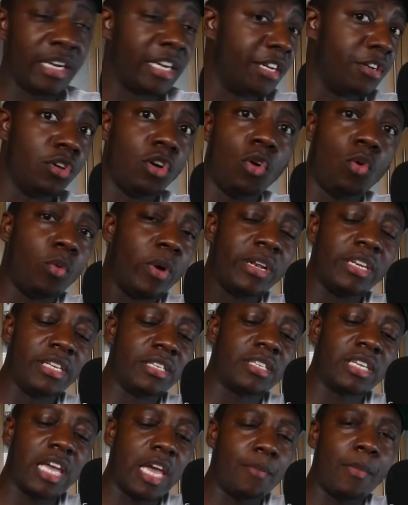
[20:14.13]
didn't know when
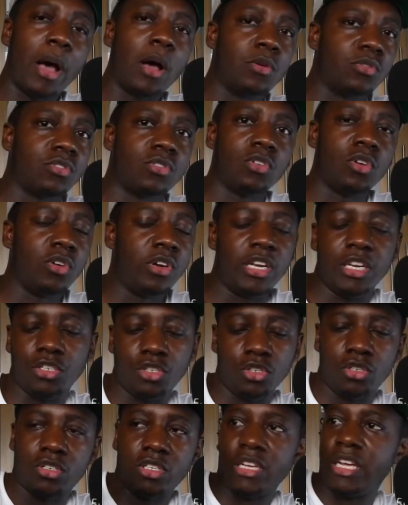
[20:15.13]
this came out, so it
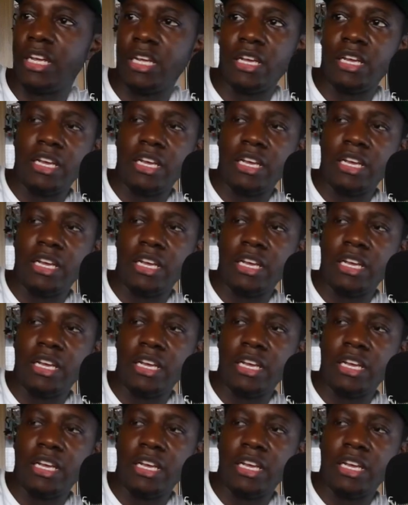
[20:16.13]
just